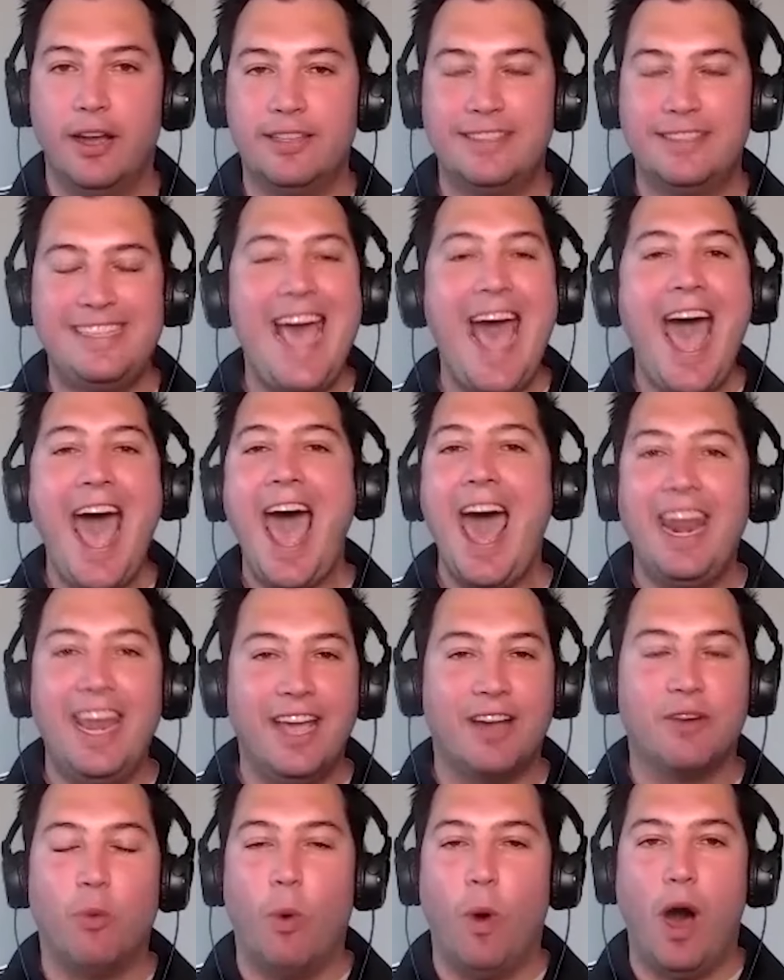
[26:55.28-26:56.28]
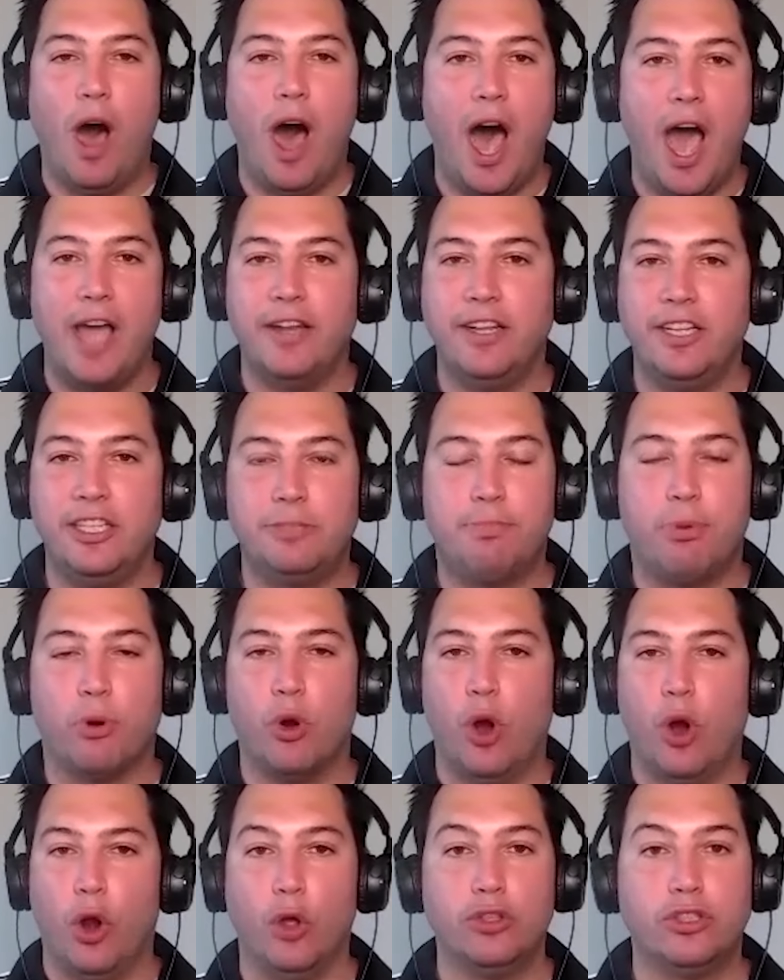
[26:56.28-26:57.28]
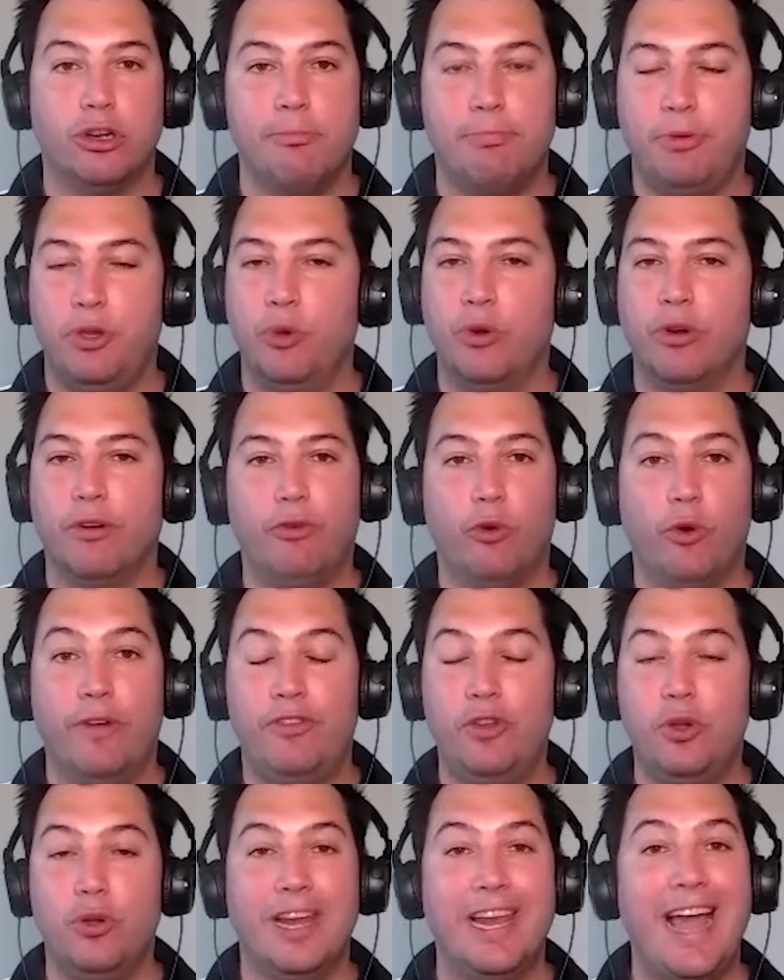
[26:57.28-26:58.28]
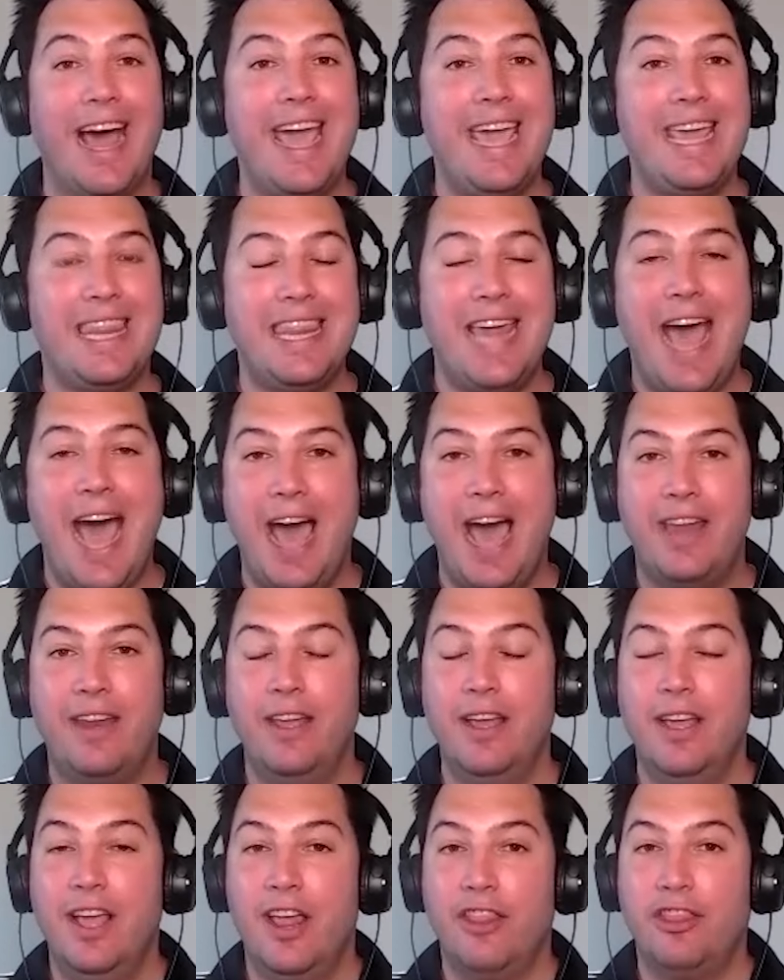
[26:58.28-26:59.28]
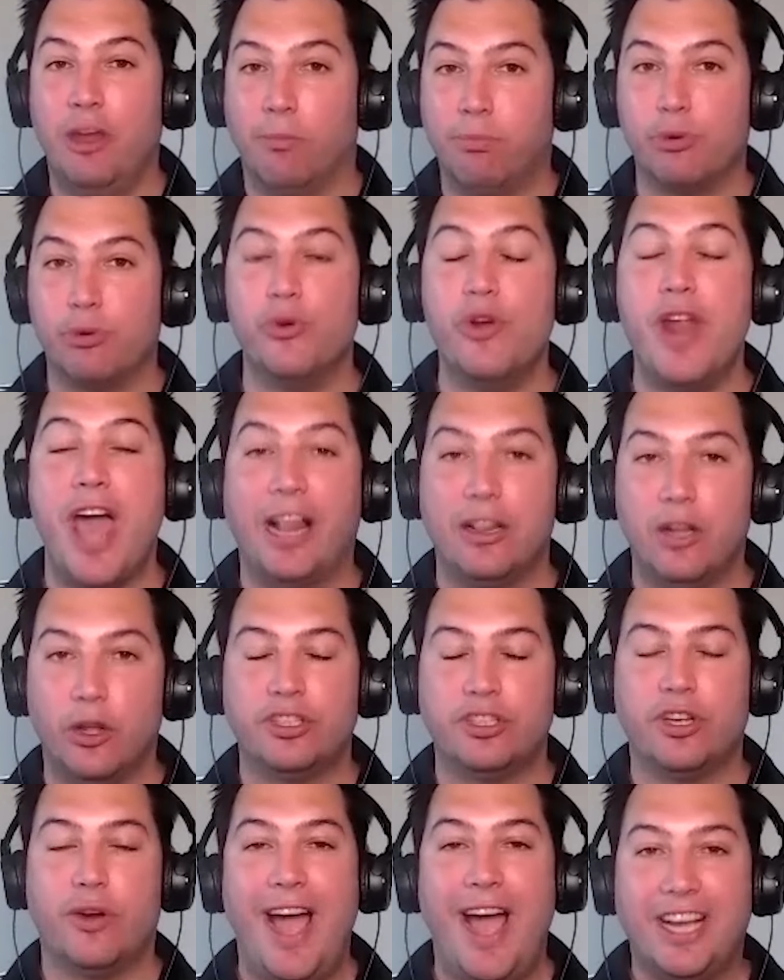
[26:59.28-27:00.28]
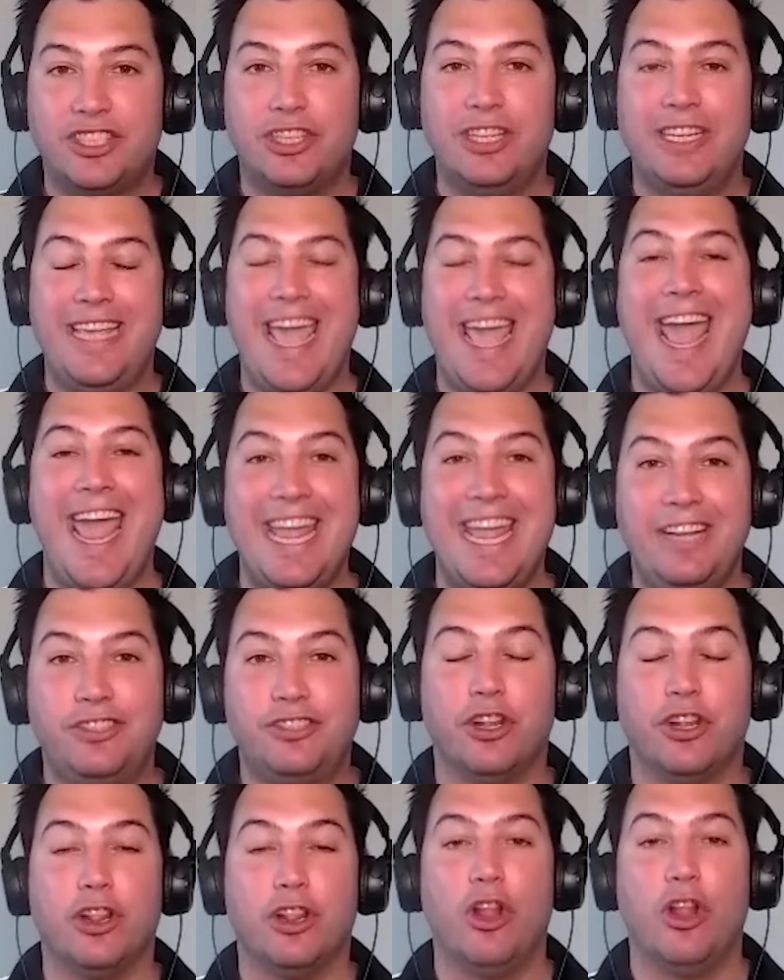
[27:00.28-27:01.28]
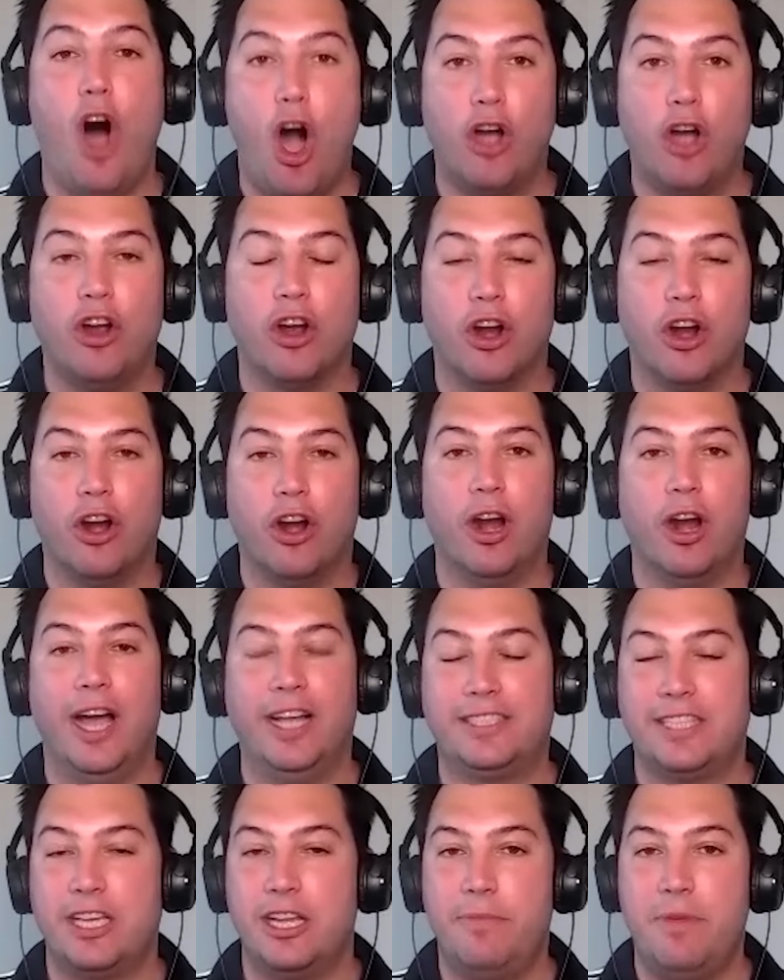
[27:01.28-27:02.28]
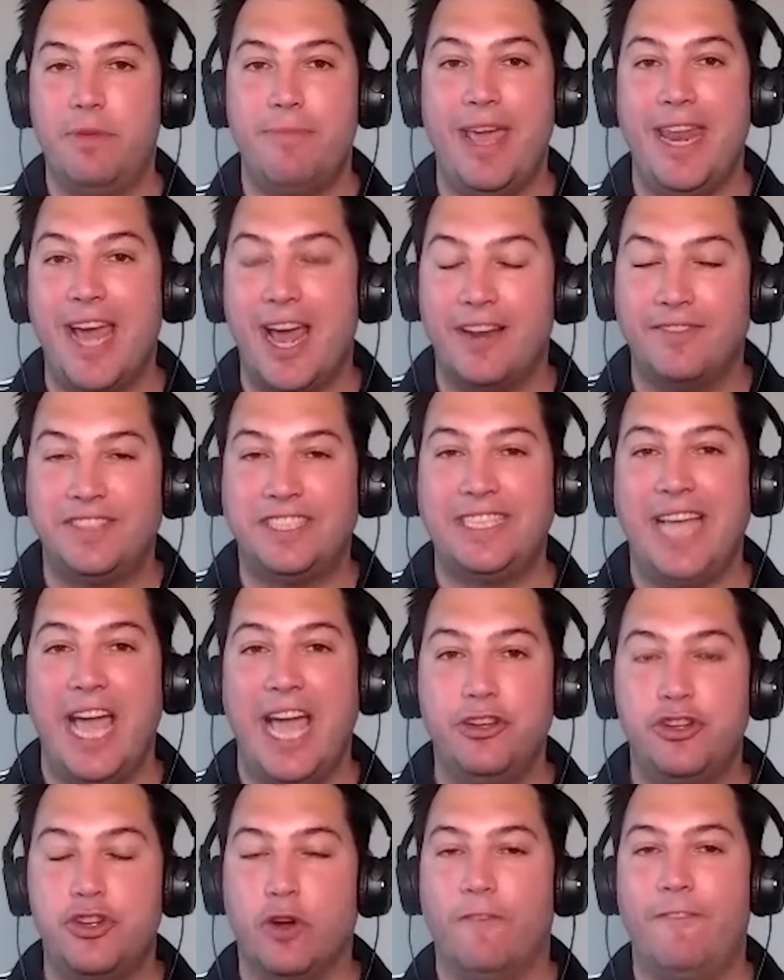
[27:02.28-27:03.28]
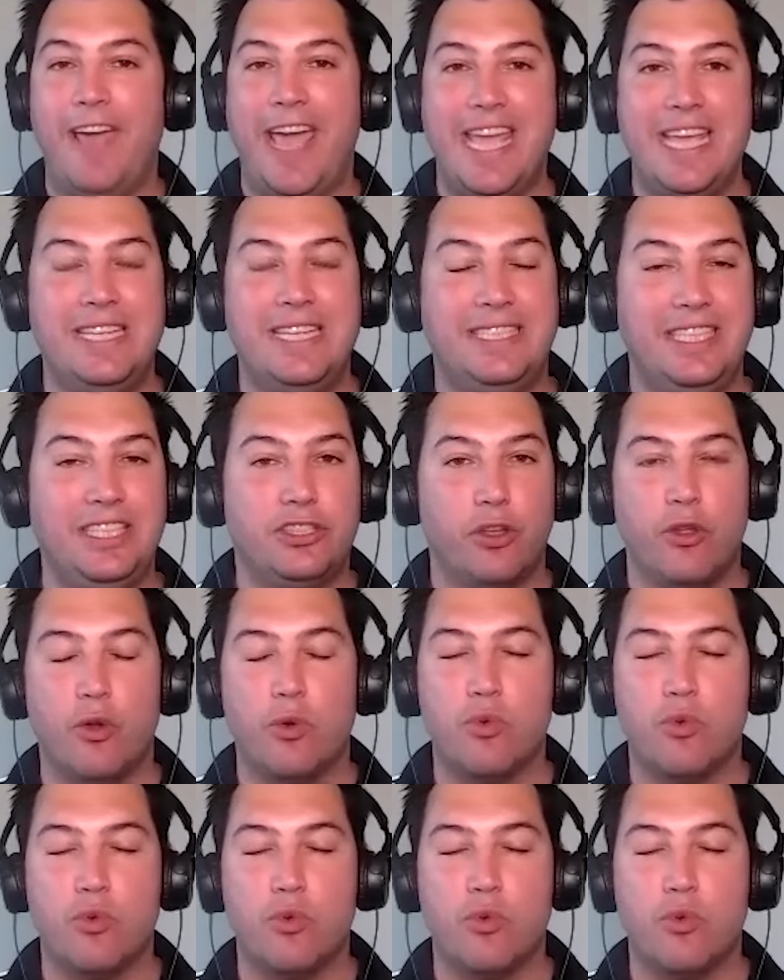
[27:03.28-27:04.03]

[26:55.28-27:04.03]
tannic wine, these Barolos are beautiful. If you like that, the Brunellos are actually aged longer. It's going to be made out of Sangiovese, so they're